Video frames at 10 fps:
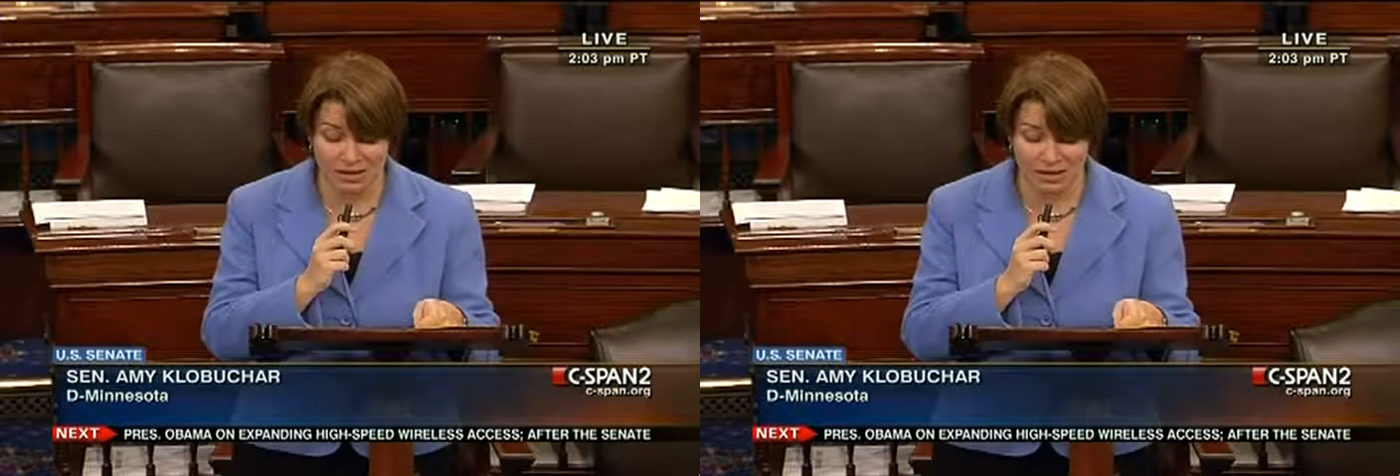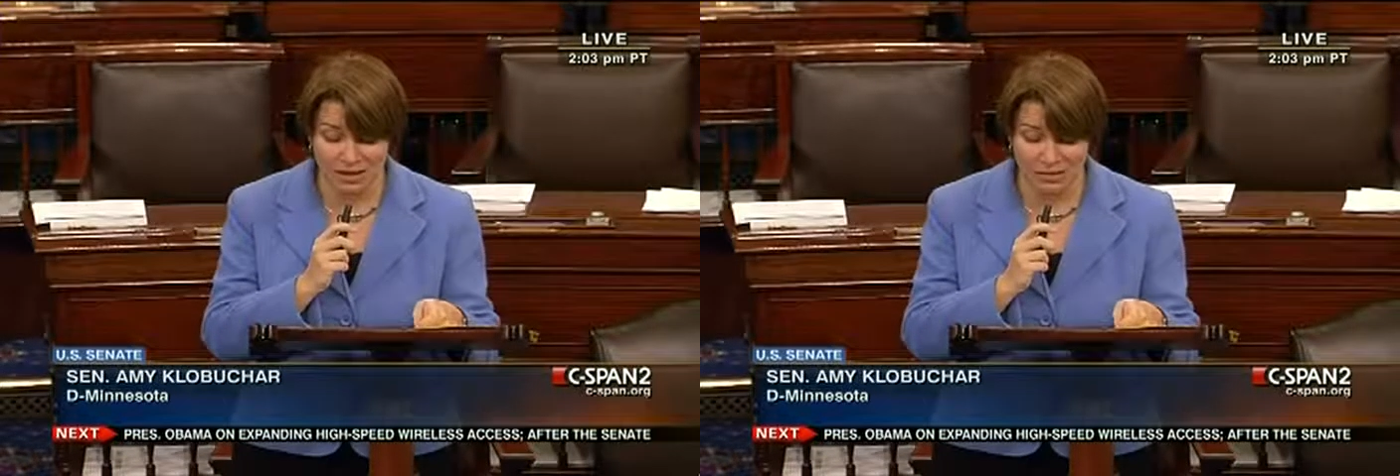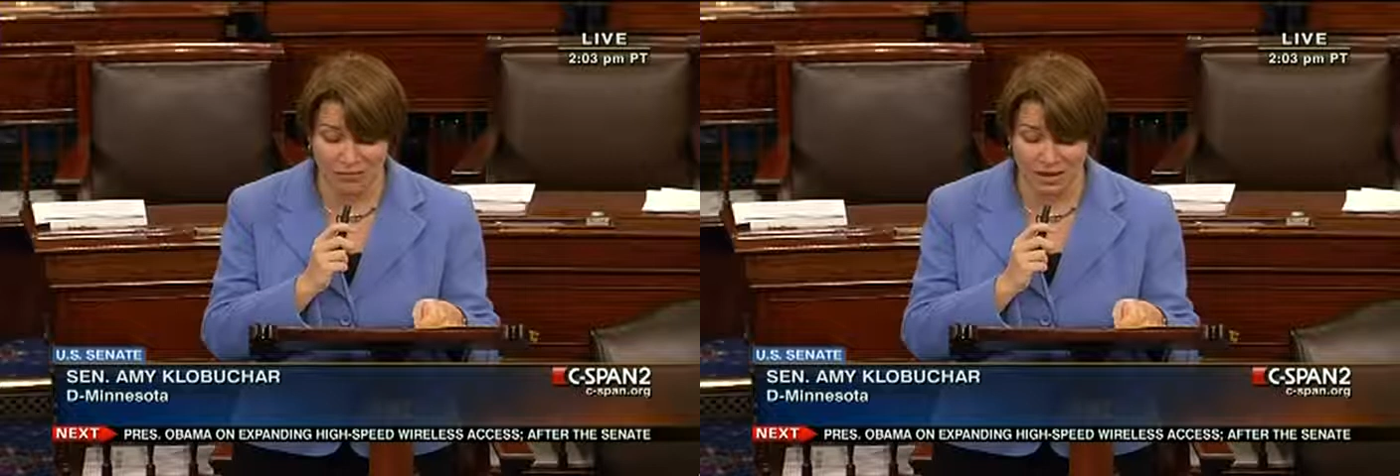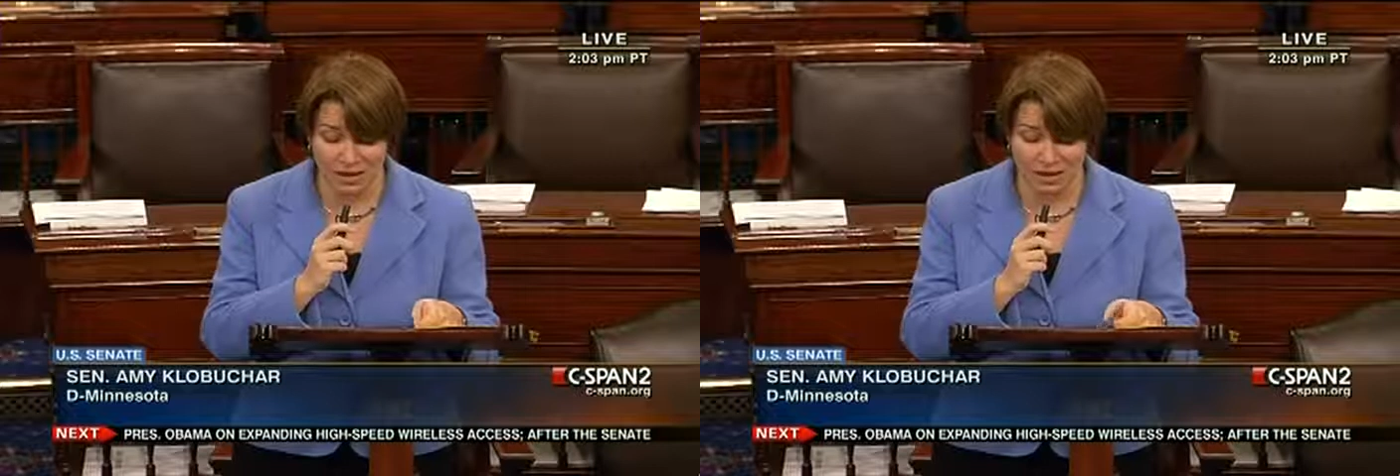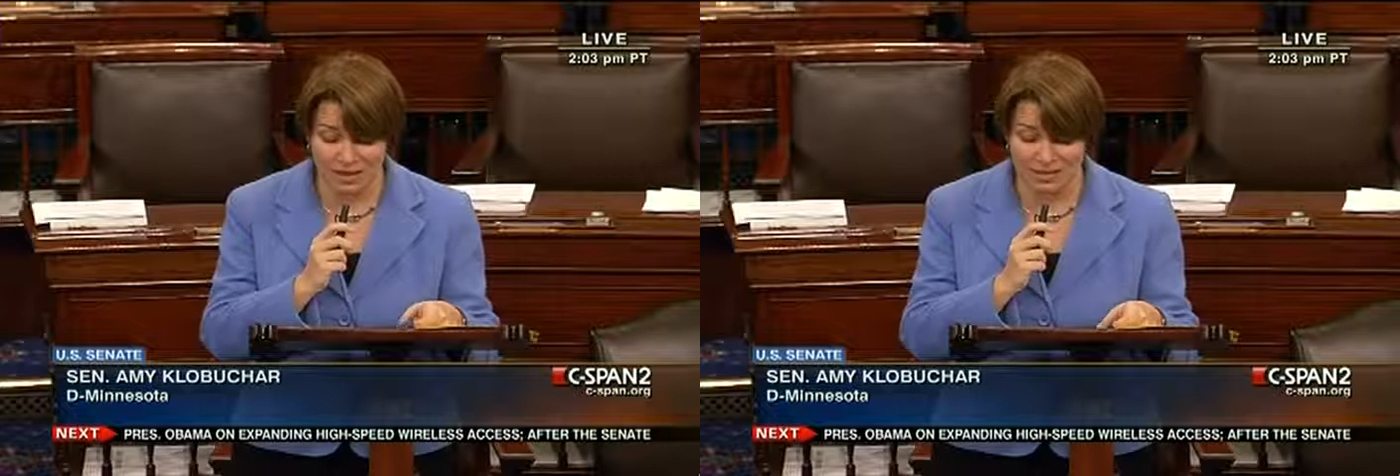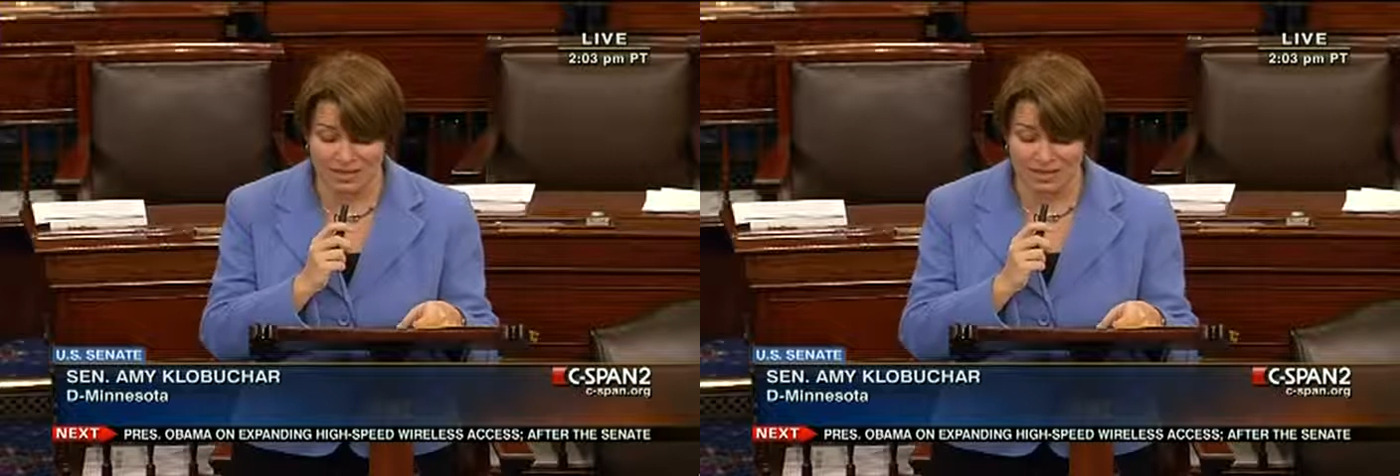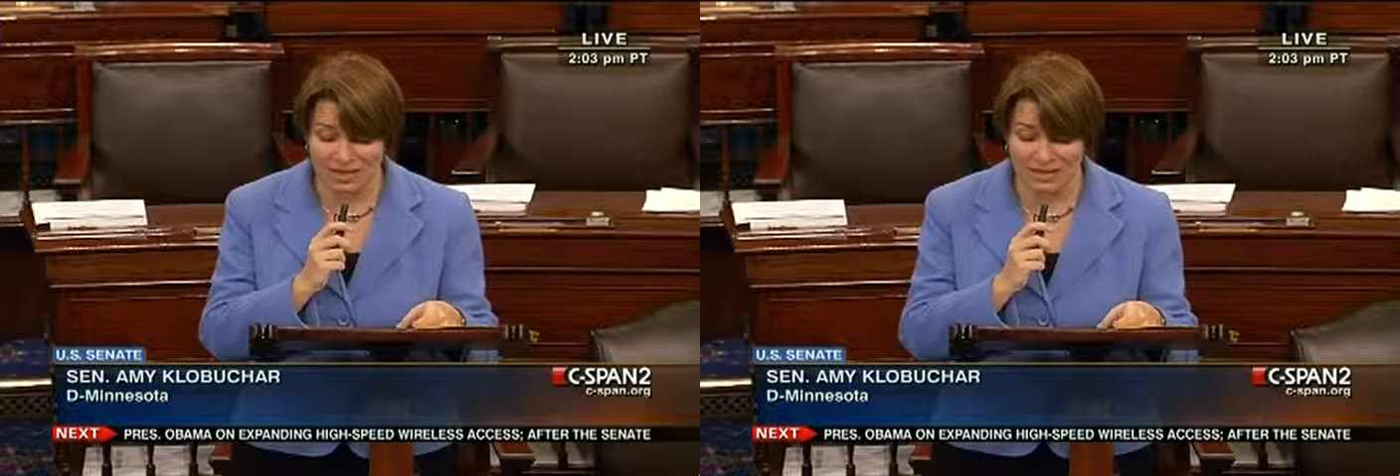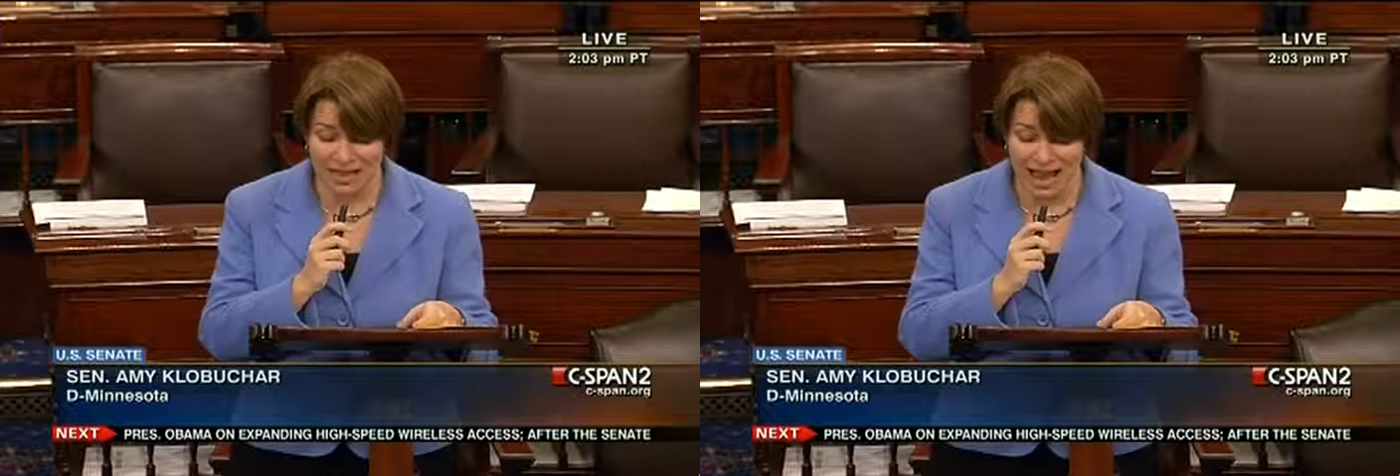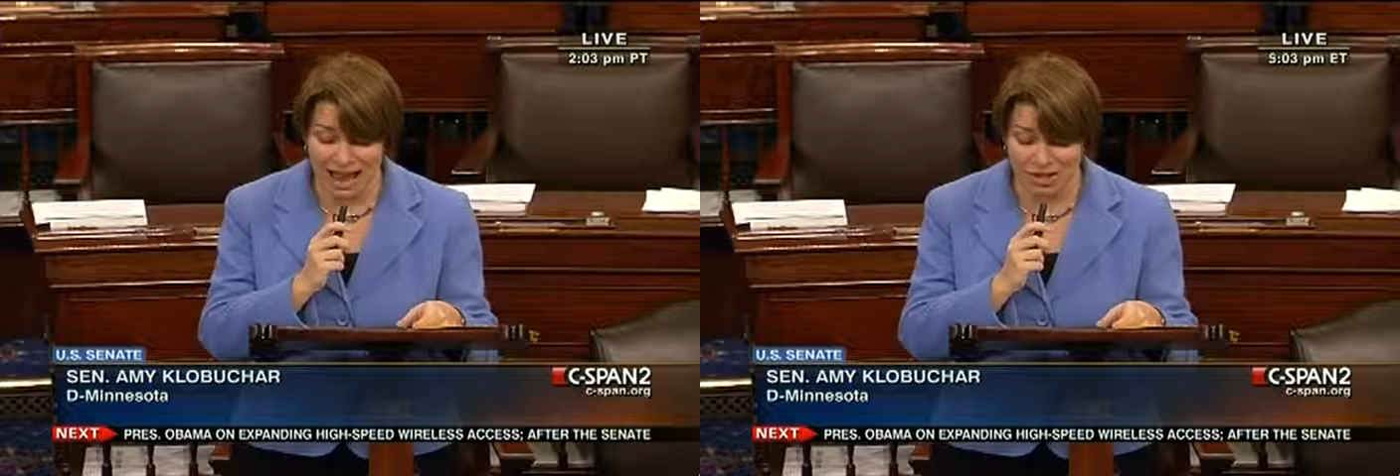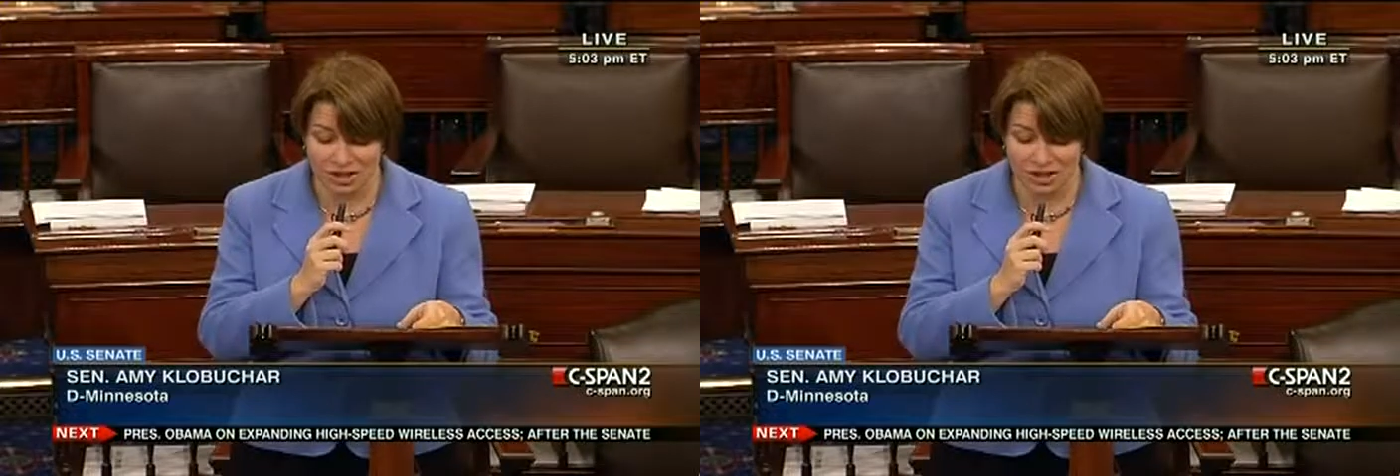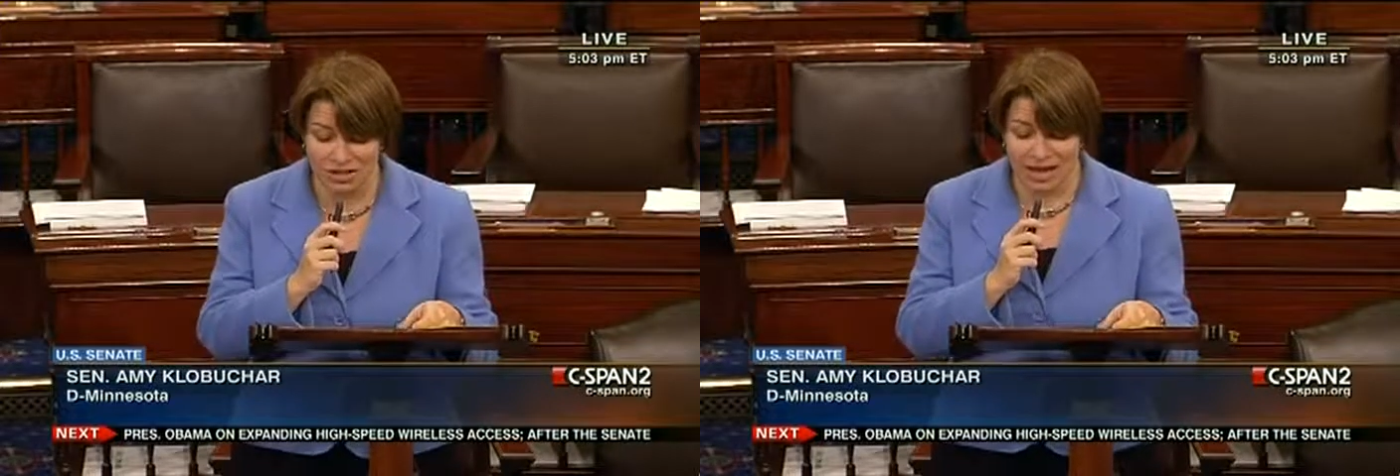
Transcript: notified of the Senate's action,